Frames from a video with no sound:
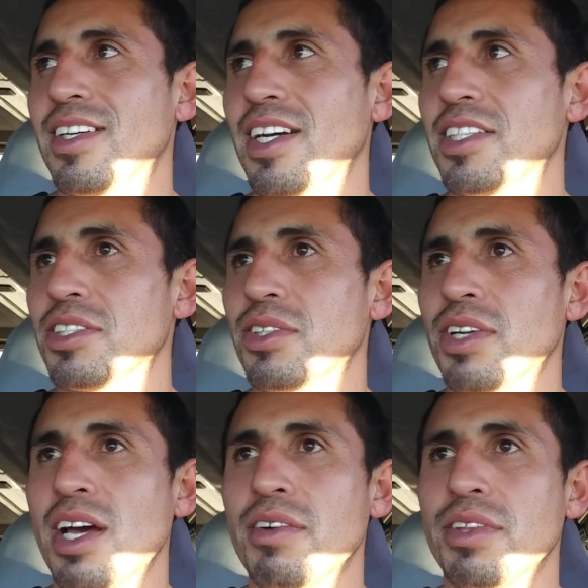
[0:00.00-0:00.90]
I just don't
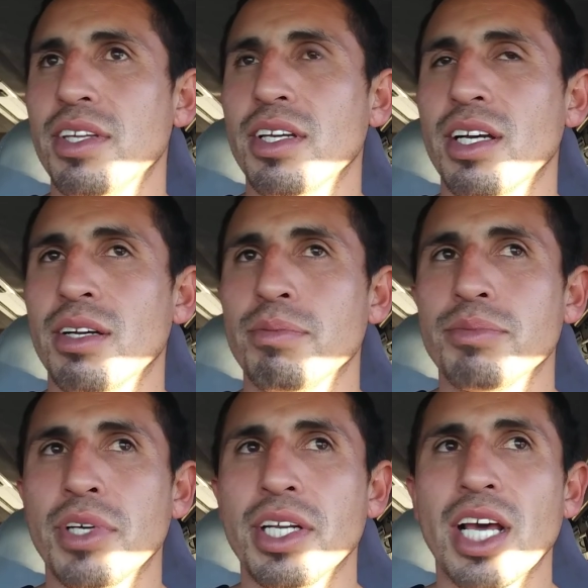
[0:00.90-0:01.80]
have the
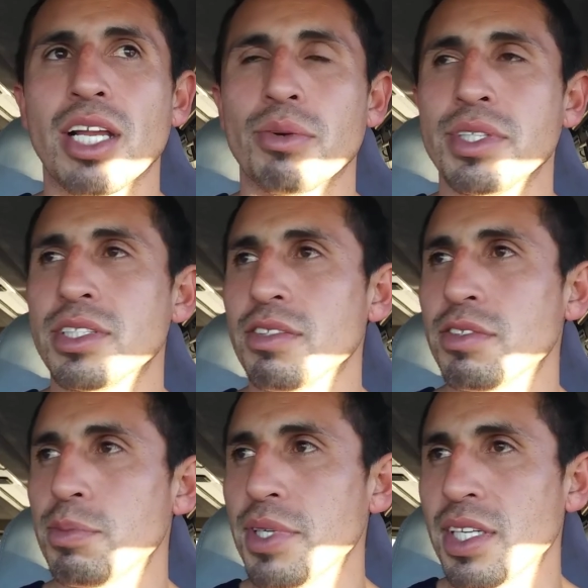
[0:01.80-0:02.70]
an eloquence of
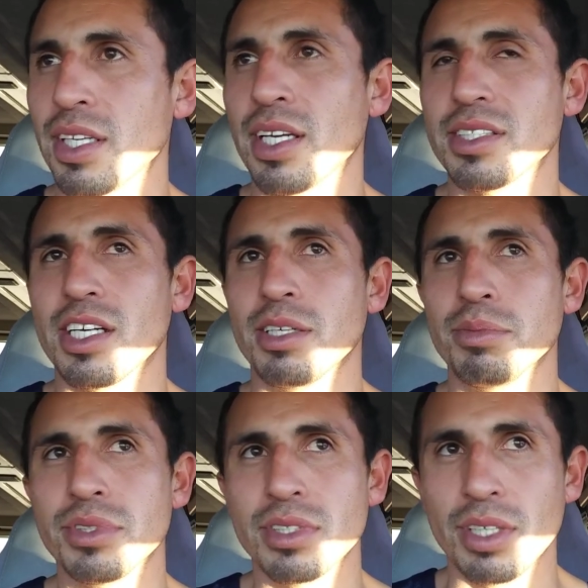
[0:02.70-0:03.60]
speaking at
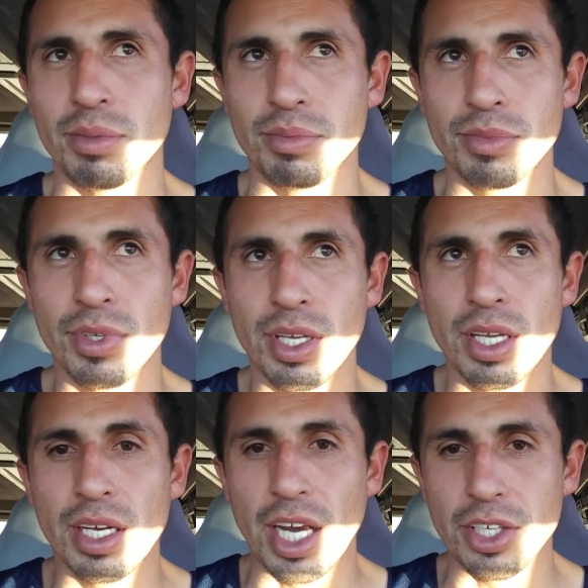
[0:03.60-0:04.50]
times.
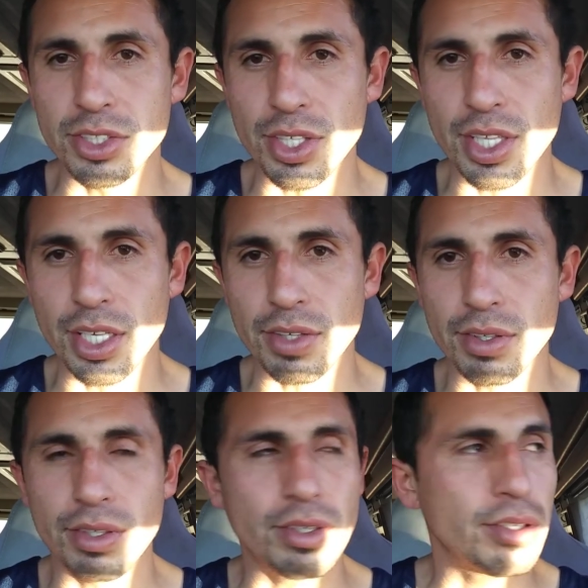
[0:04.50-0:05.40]
I used to think
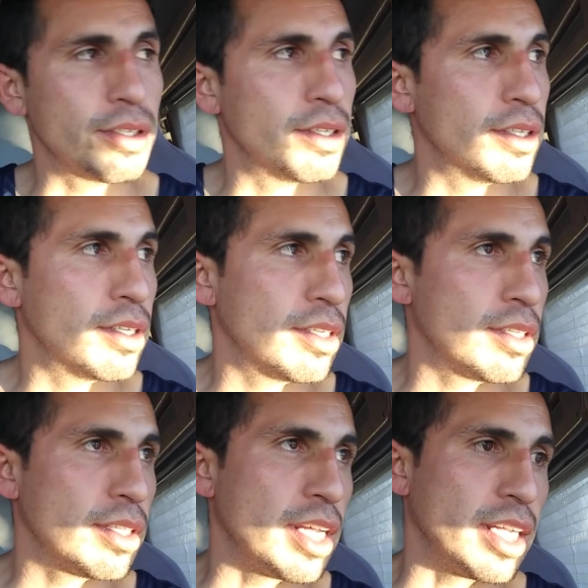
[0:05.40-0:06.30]

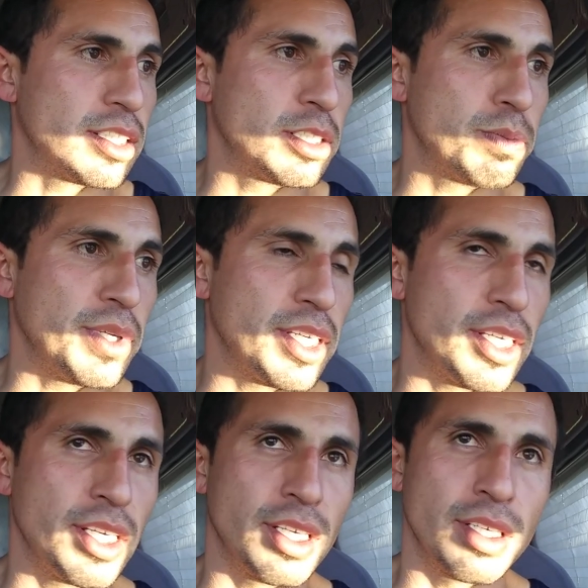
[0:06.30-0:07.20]
that
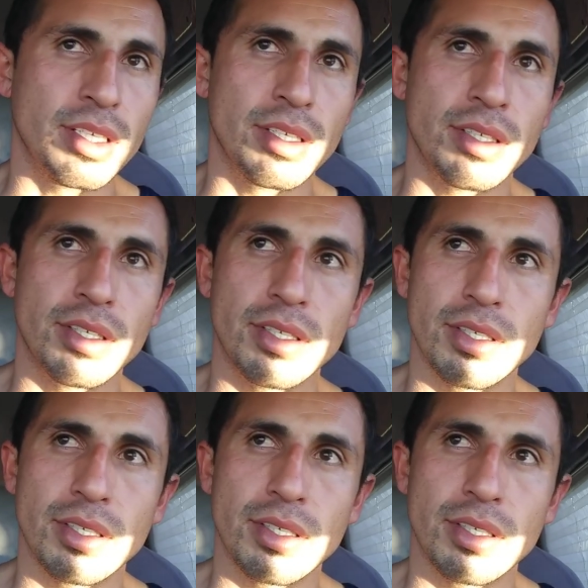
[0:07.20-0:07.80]
speaking.